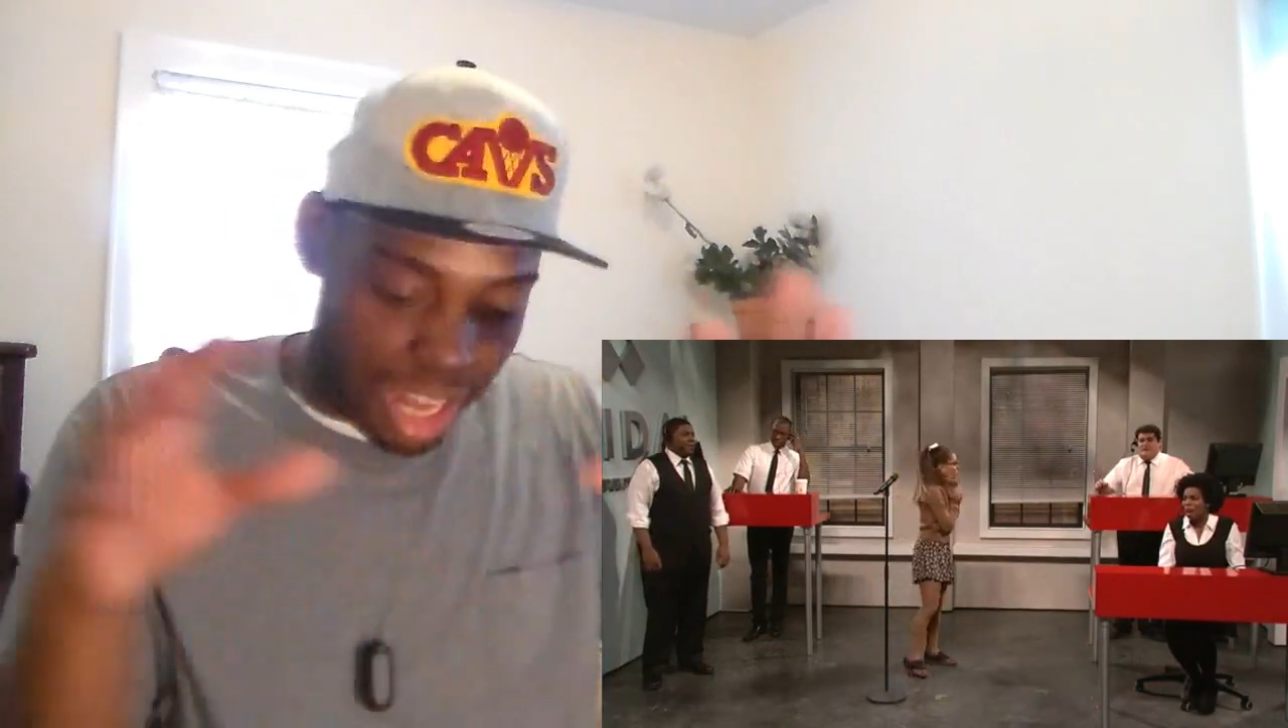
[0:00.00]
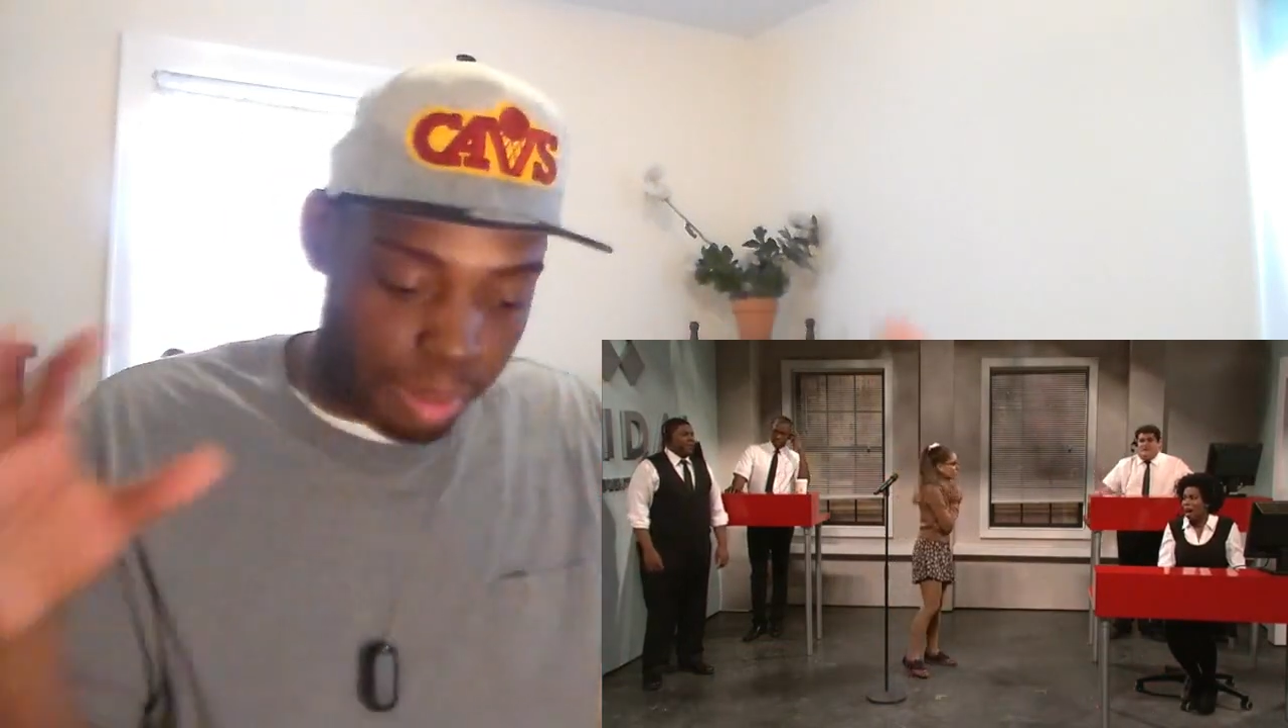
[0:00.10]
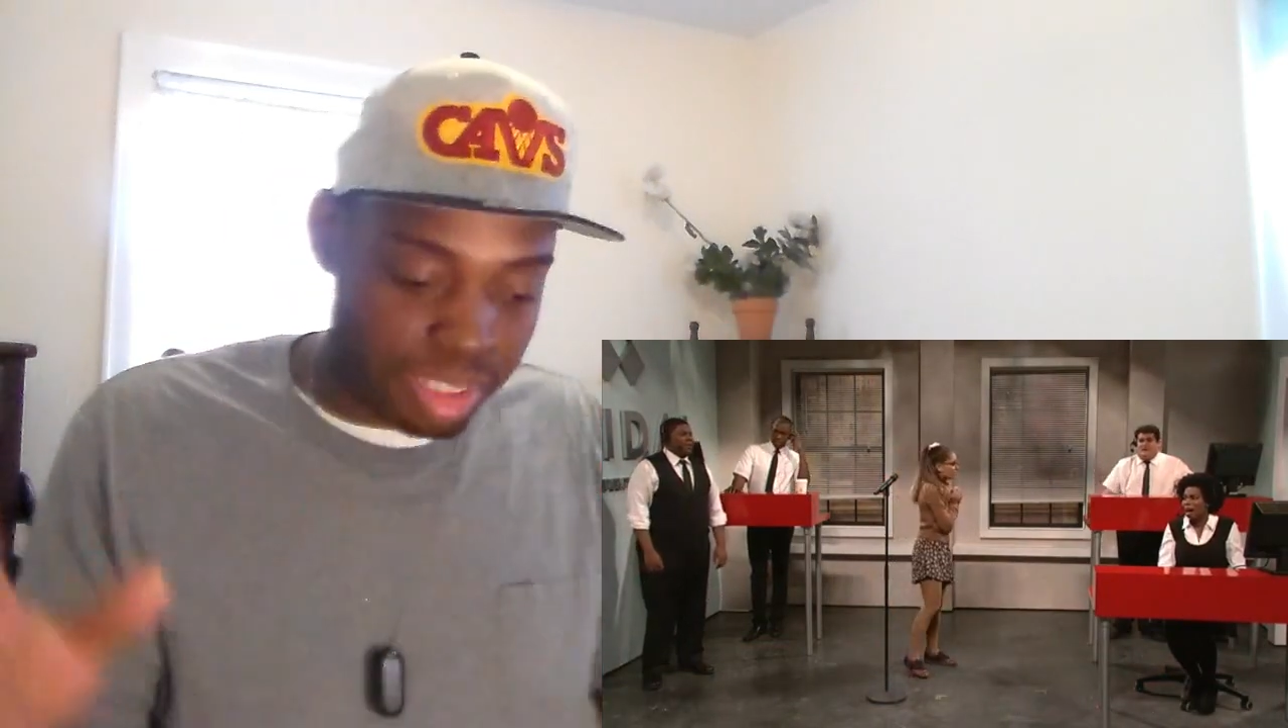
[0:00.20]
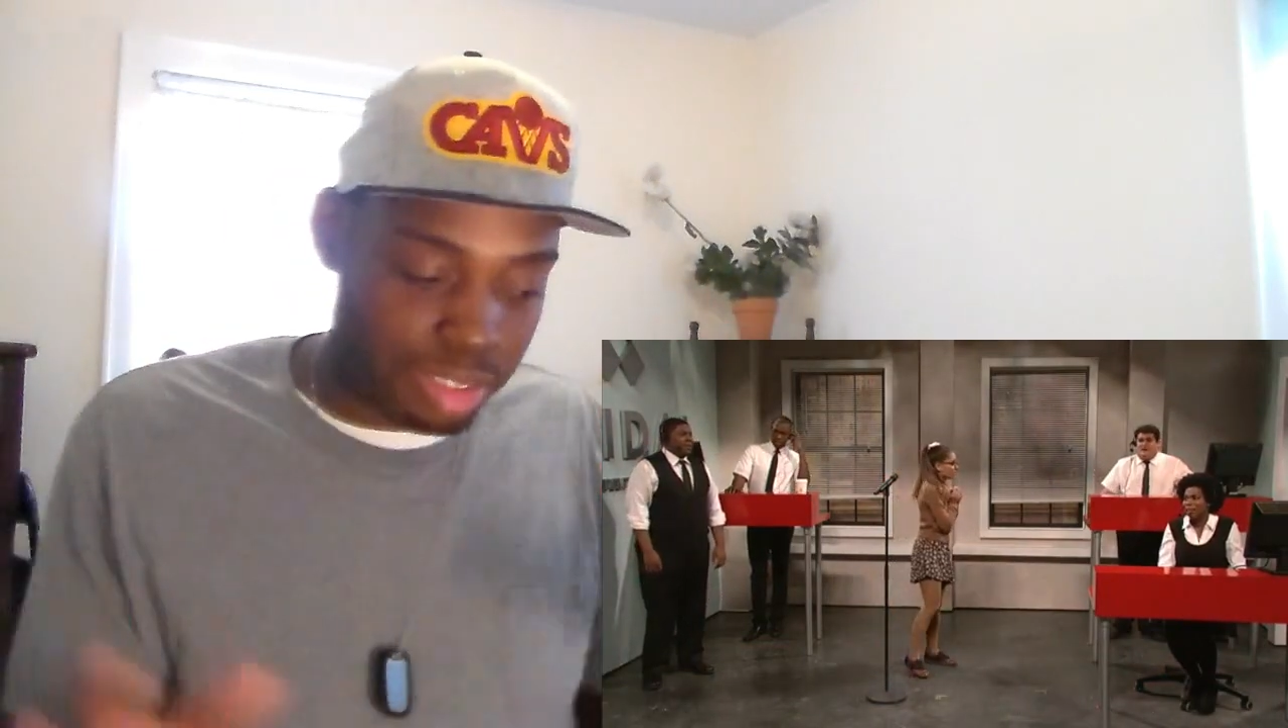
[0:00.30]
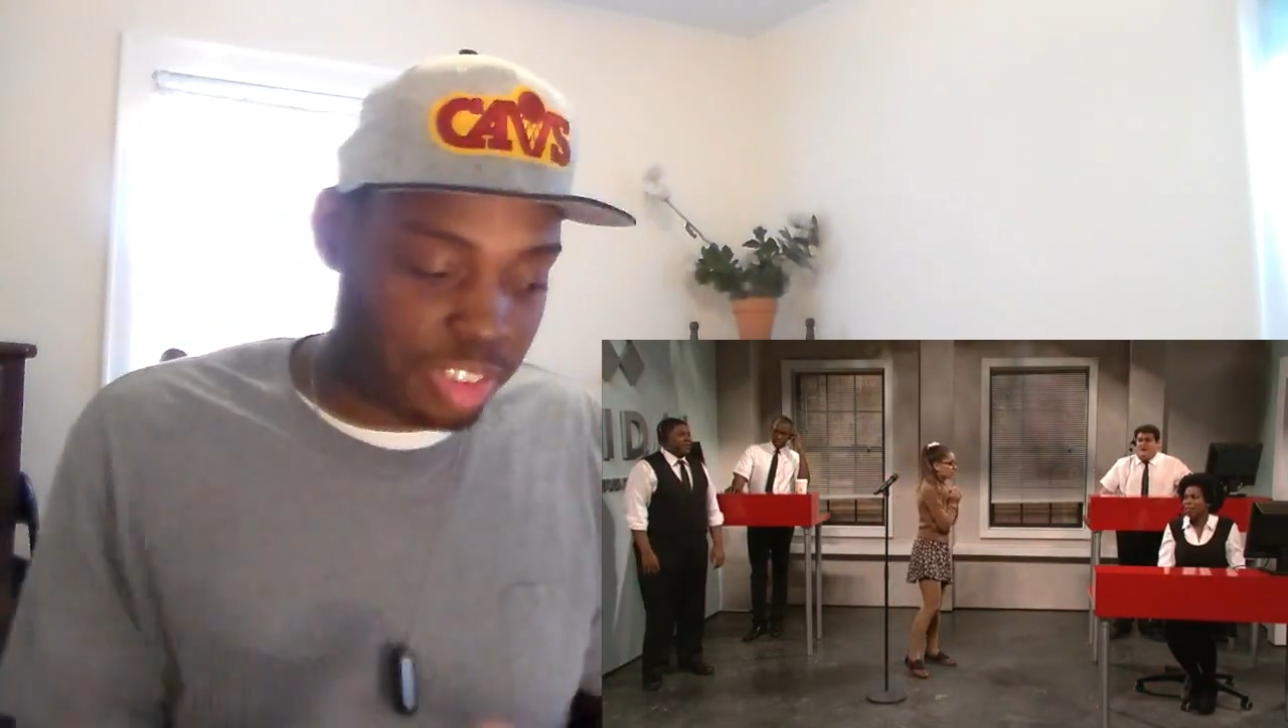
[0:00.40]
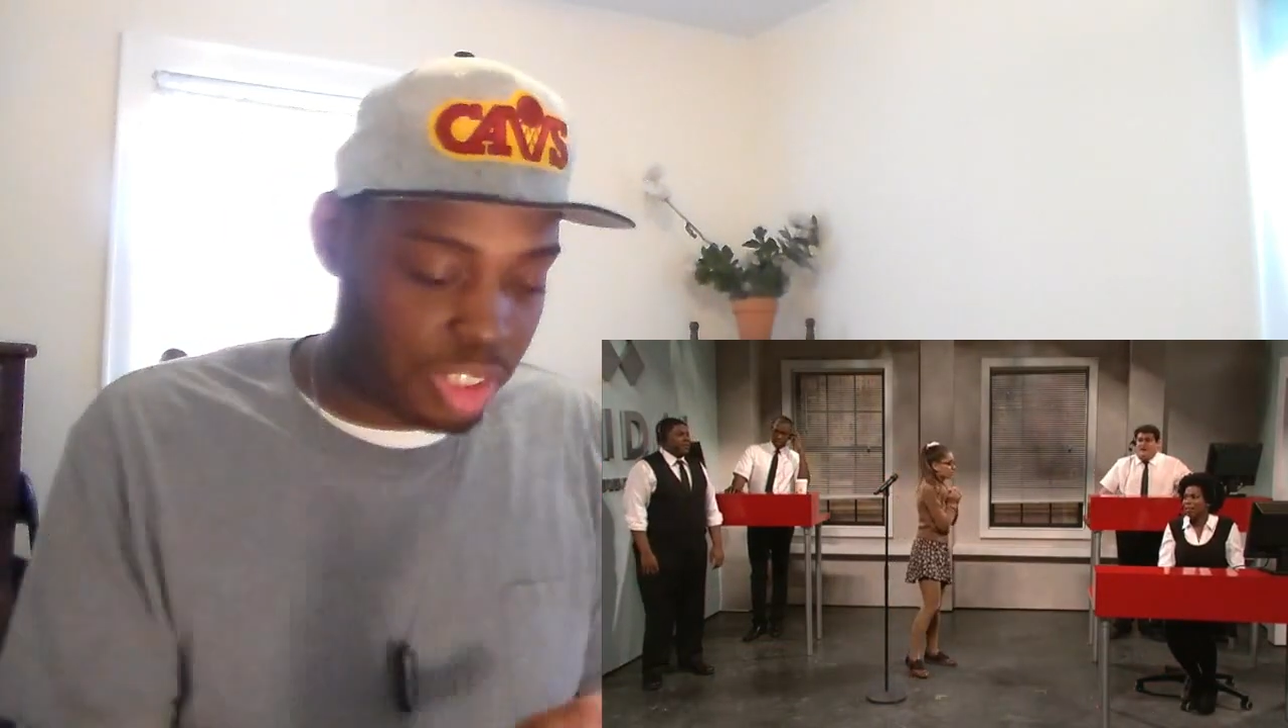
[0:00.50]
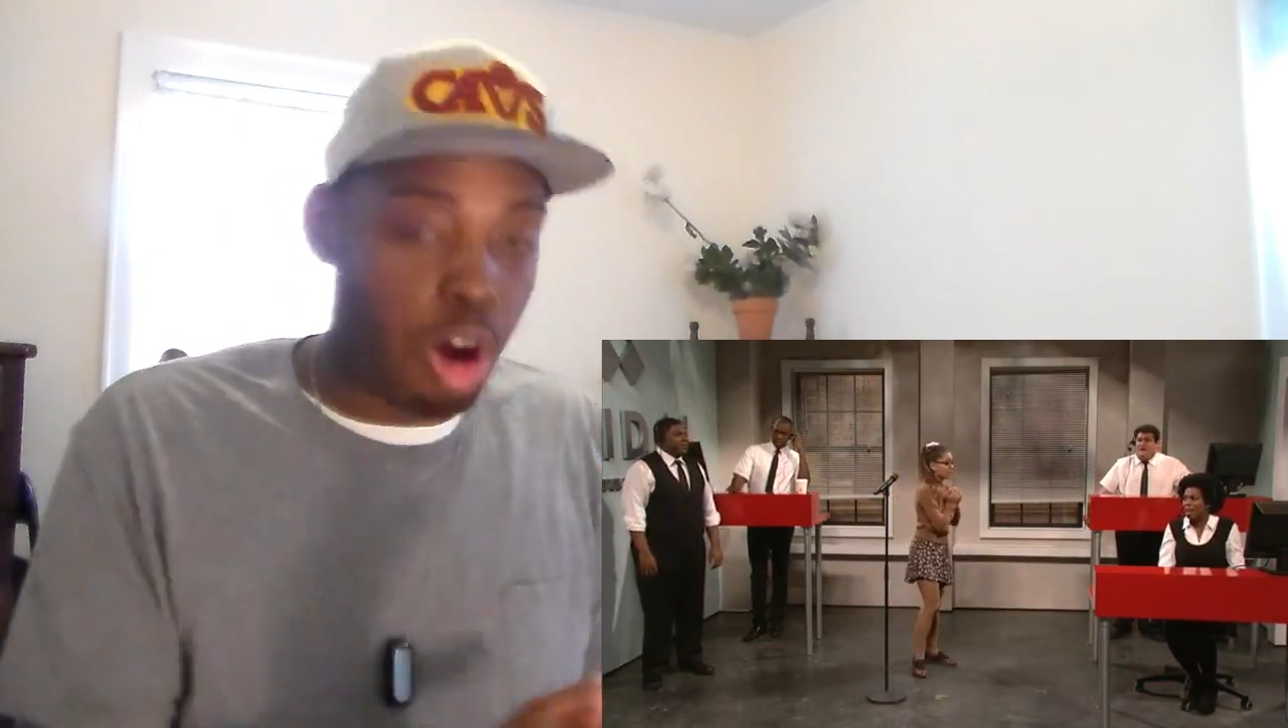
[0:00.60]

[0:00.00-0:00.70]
elements of